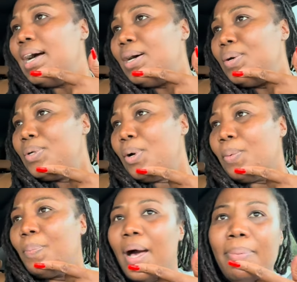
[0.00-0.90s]
I don't know.
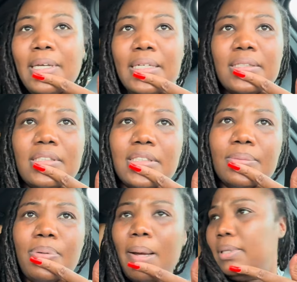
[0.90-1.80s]
Publix,
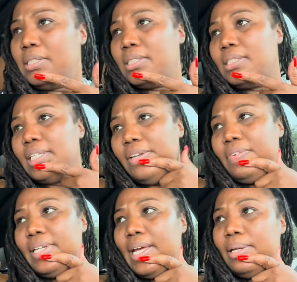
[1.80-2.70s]
Publix is
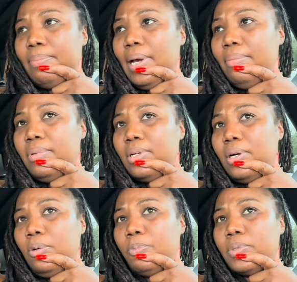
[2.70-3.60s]
giving that it might be
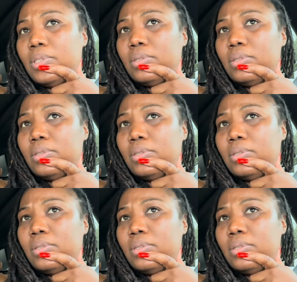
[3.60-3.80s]
open.